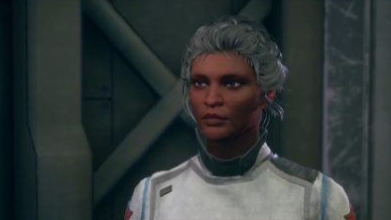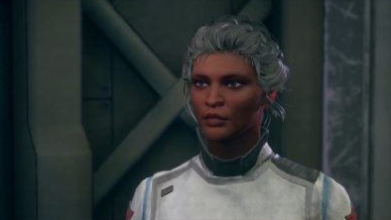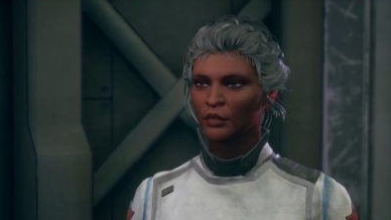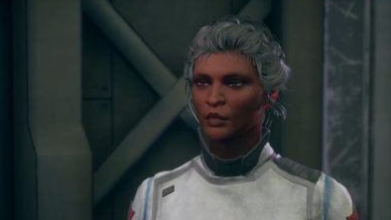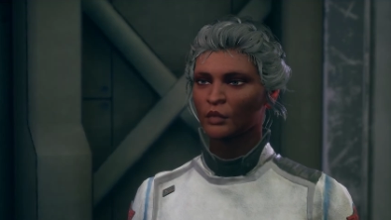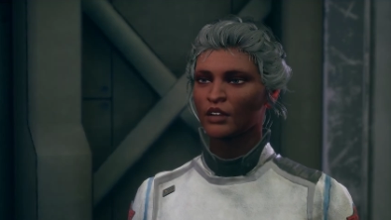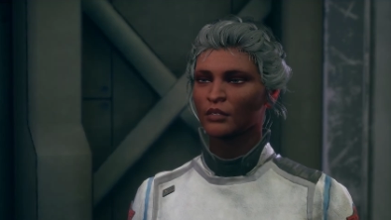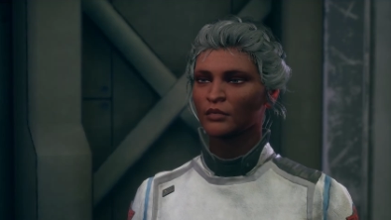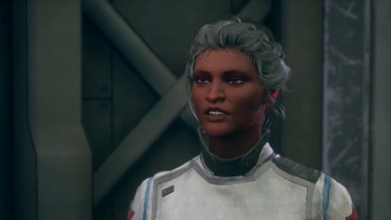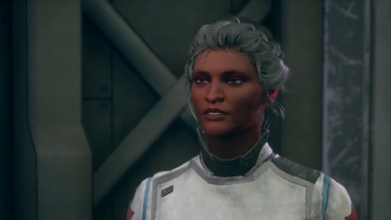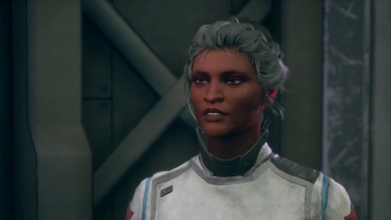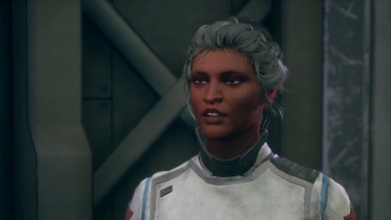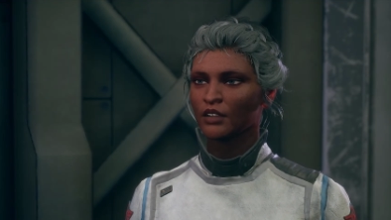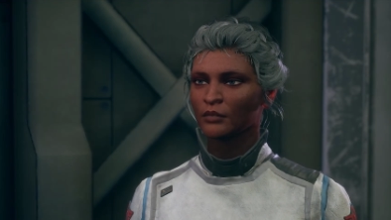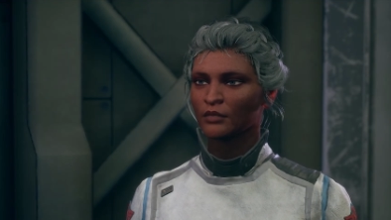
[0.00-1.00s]
You wanna
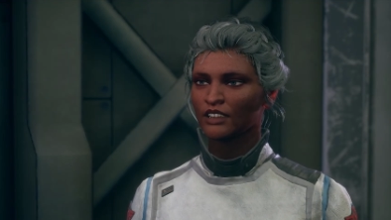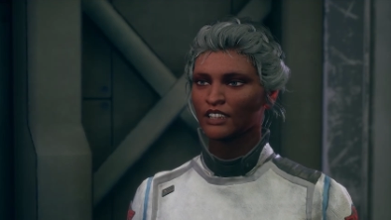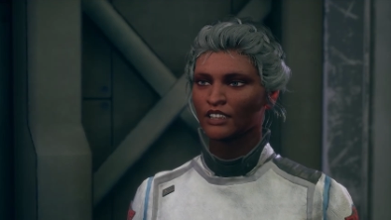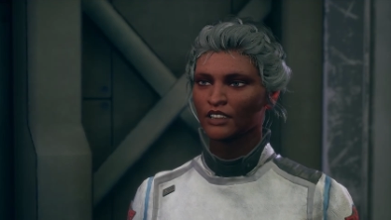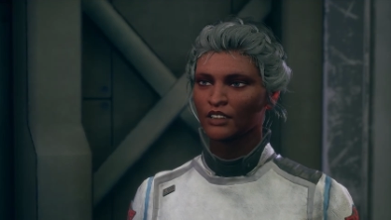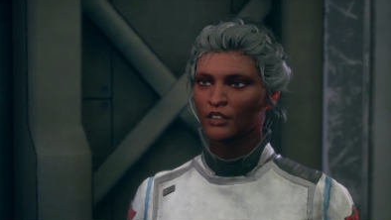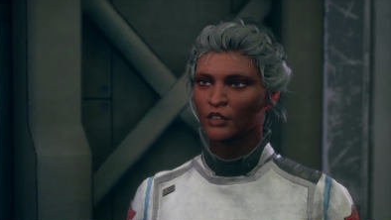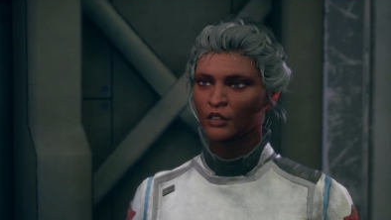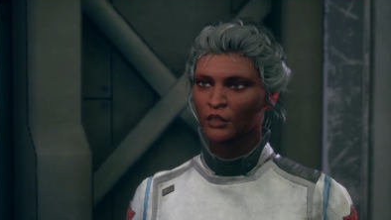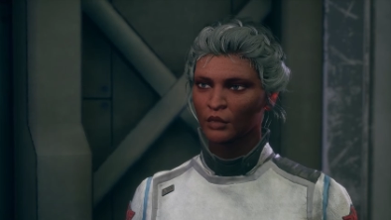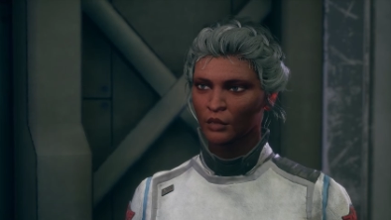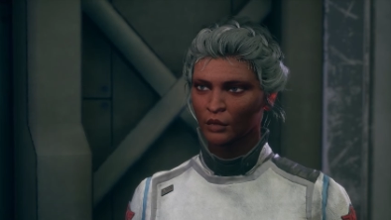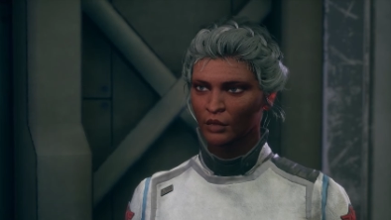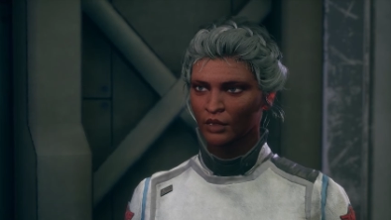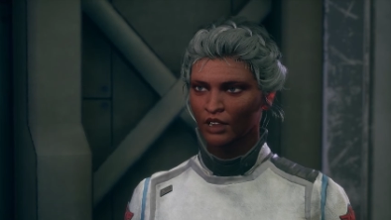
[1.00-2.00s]
insult me, dear?
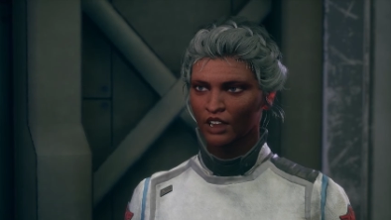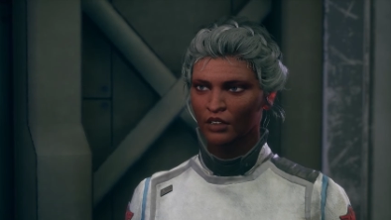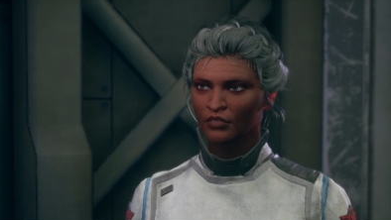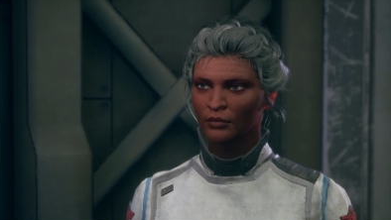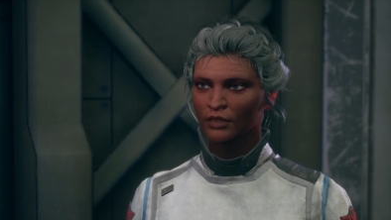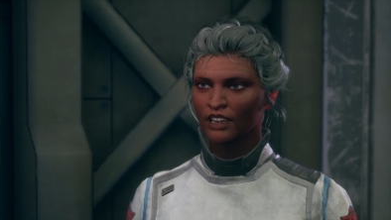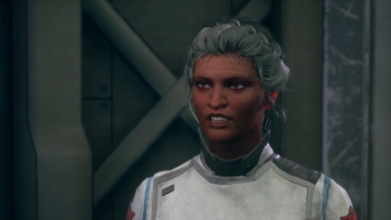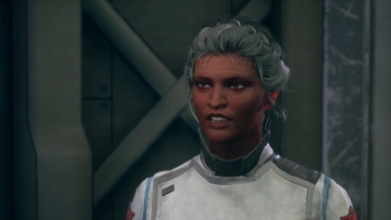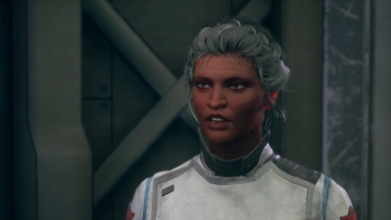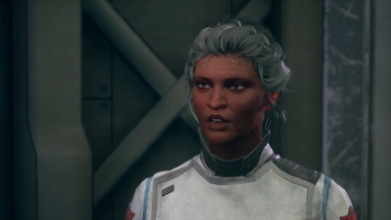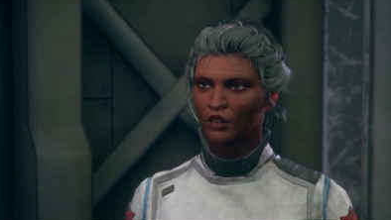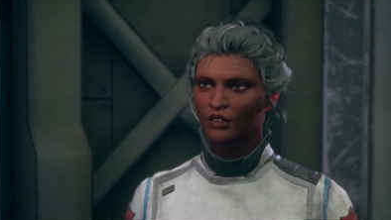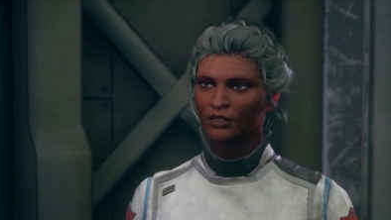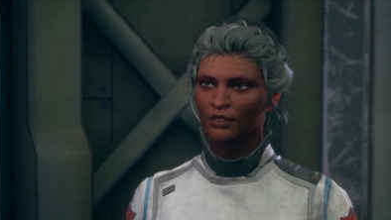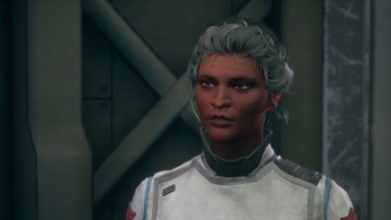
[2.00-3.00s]
You do it off my
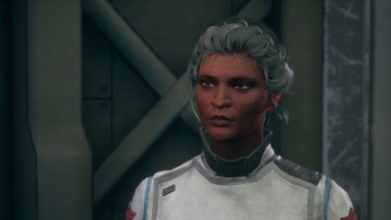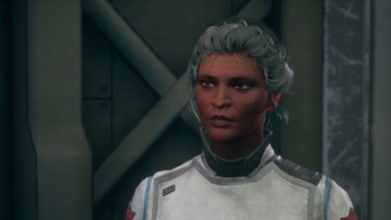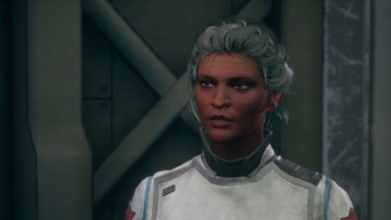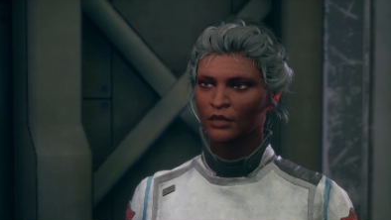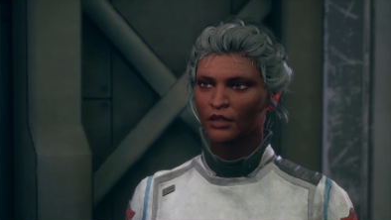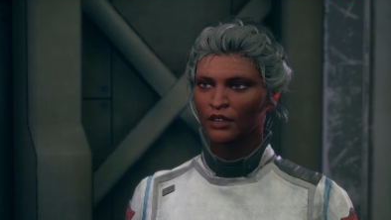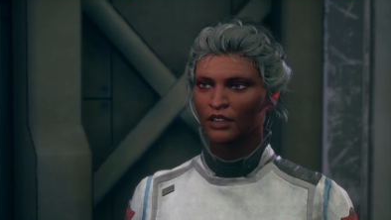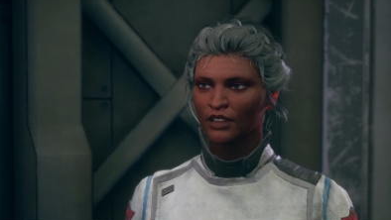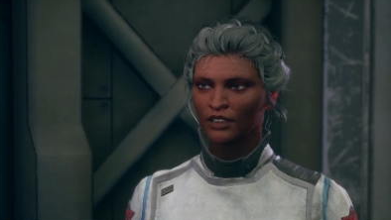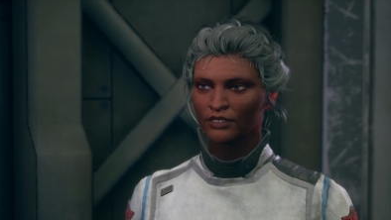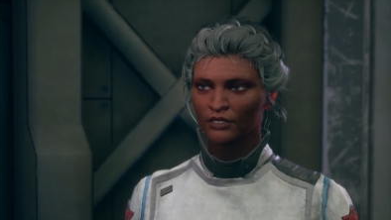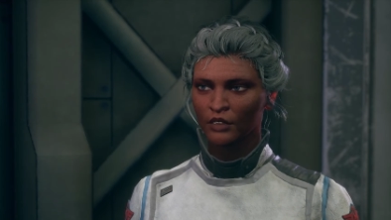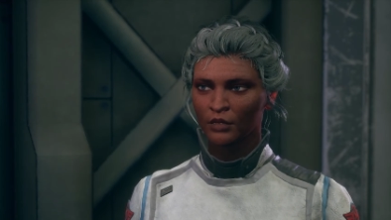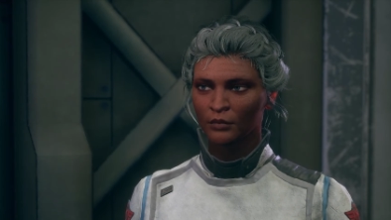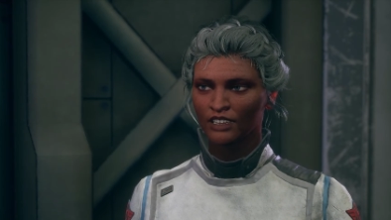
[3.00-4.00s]
doorstep.
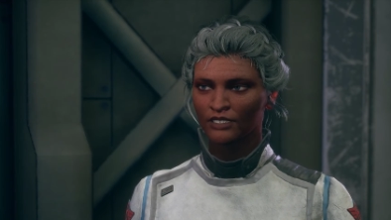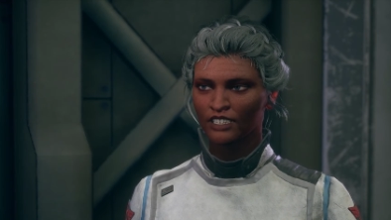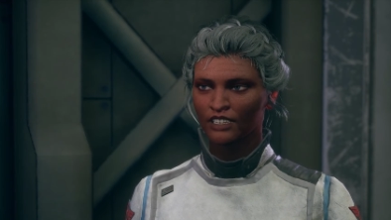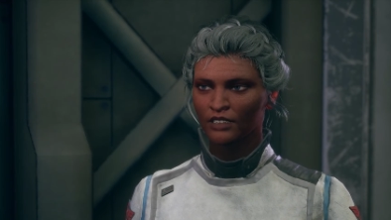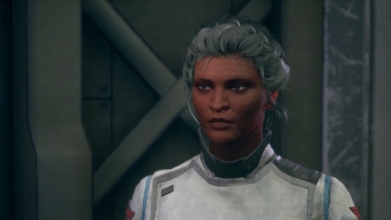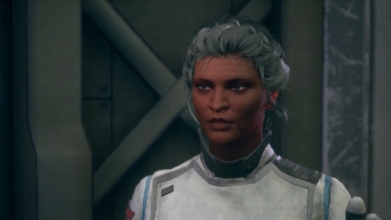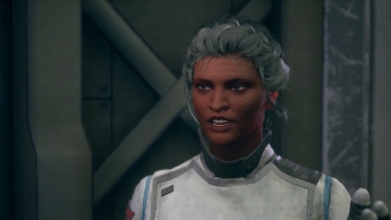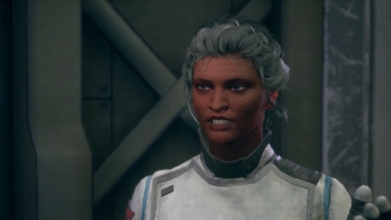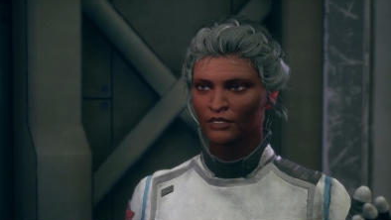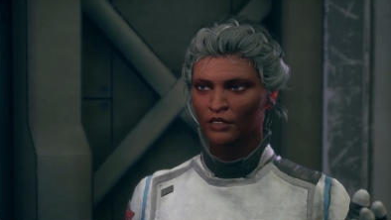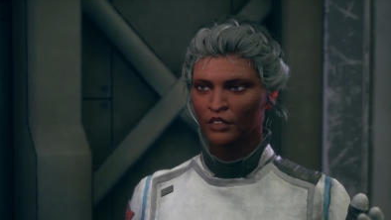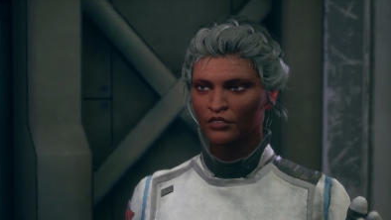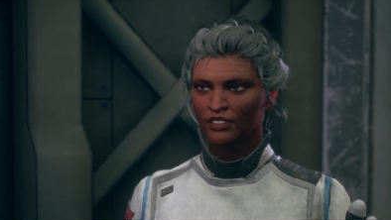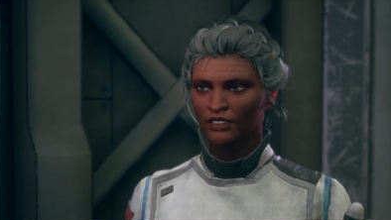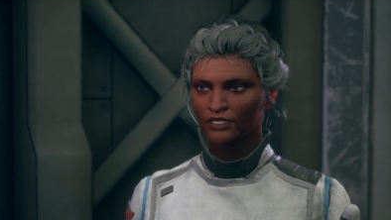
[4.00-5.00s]
Else you'll be needing my
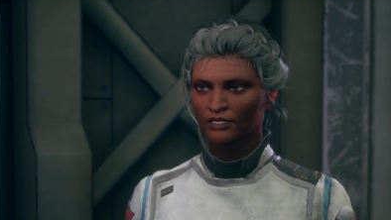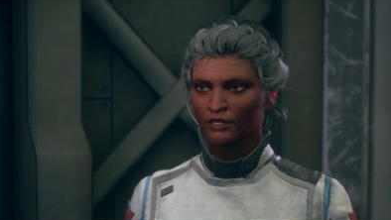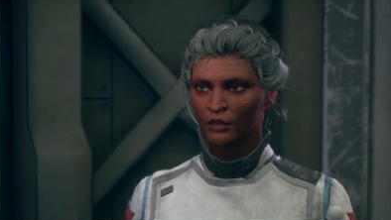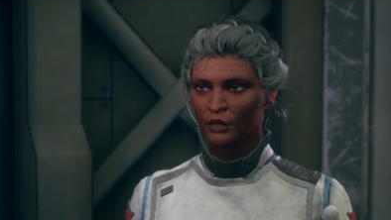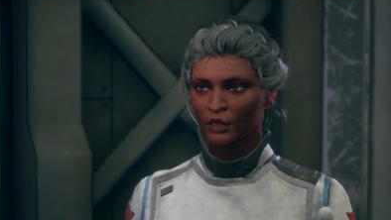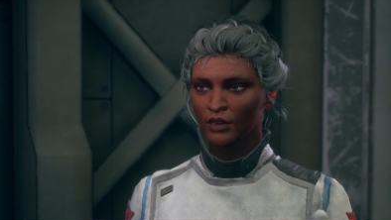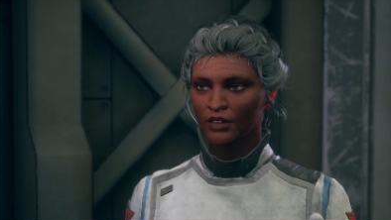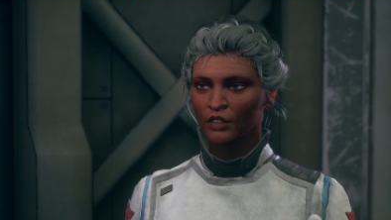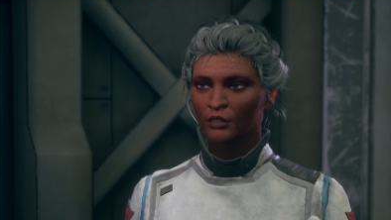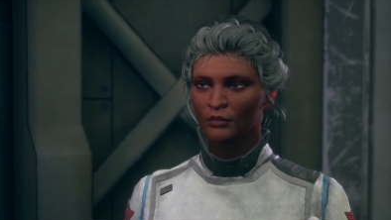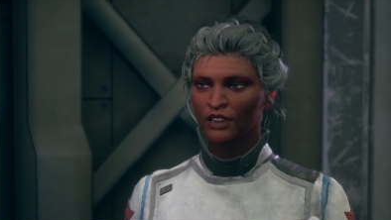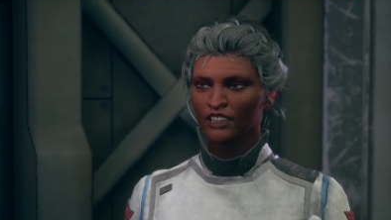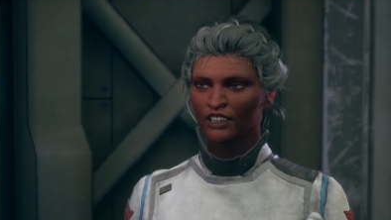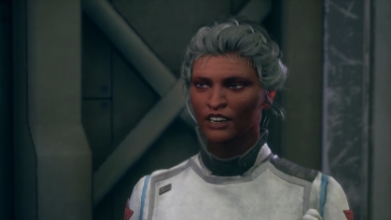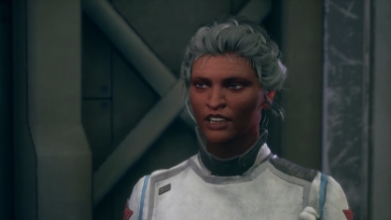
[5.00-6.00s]
services sooner than you
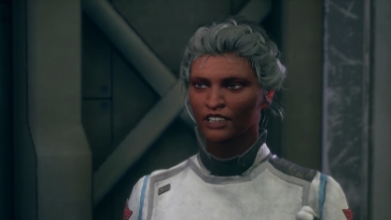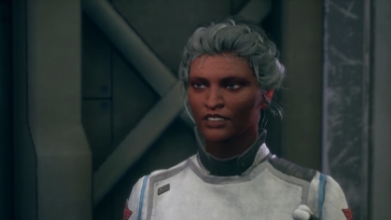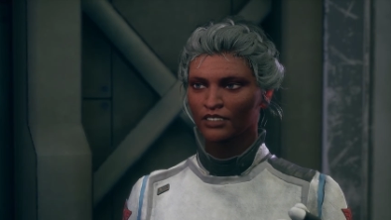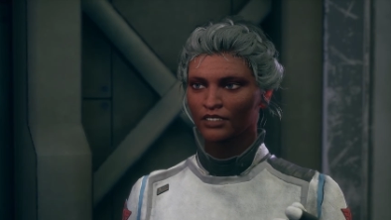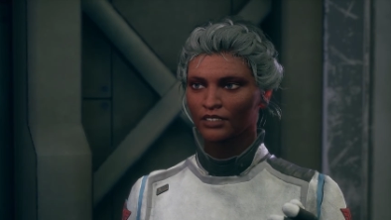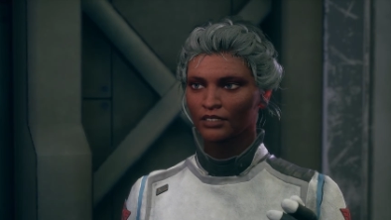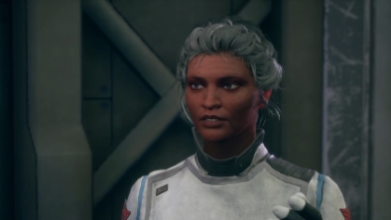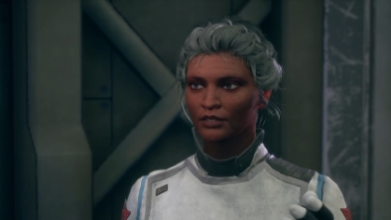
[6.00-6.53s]
might like.